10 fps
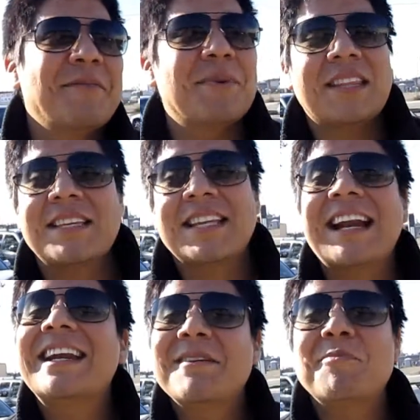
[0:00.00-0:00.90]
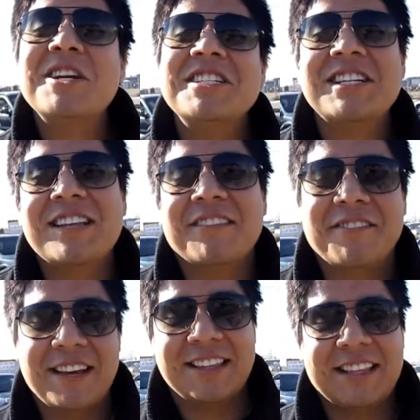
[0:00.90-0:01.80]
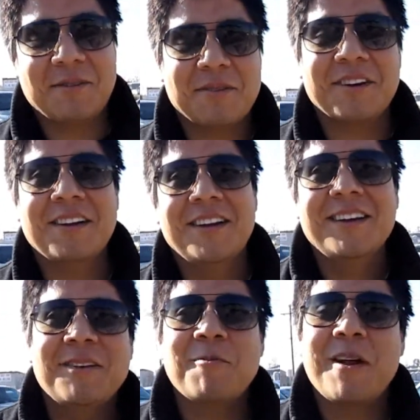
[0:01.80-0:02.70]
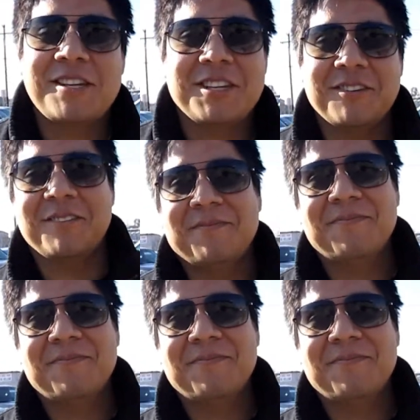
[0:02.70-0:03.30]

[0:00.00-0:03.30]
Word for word: but they said I didn't appreciate the fact that they were rescued.